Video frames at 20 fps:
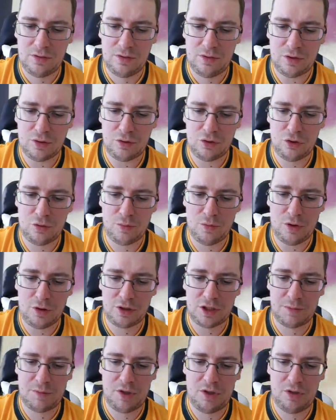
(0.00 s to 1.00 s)
Tottenham
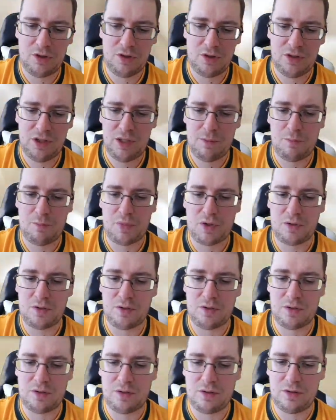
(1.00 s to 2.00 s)
Hotspur, yep.
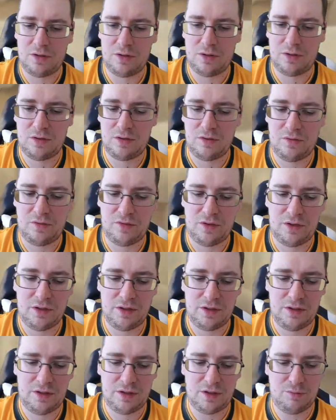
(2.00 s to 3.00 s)
Very
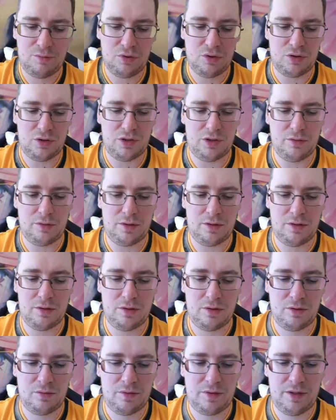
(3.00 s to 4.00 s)
nice. I'll put you
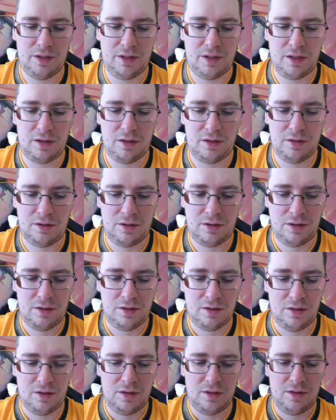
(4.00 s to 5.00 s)
along with the other
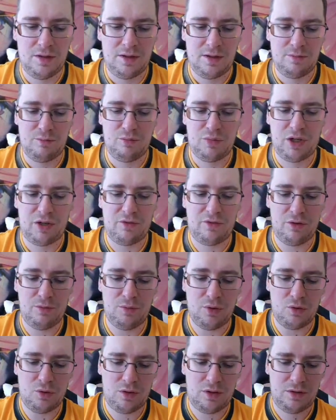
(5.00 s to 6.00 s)
breakthrough
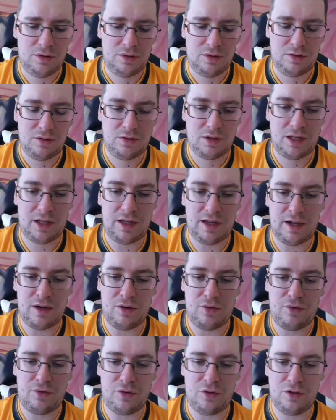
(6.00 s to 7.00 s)
baller. Okay,
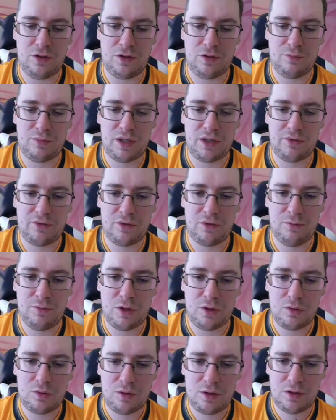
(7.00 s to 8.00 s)
our third breakthrough
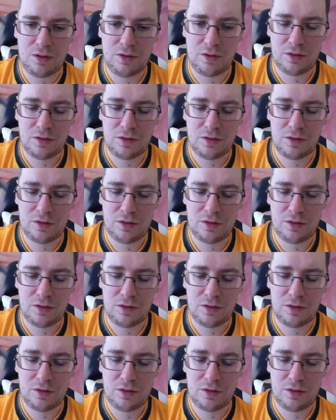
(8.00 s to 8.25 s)
baller.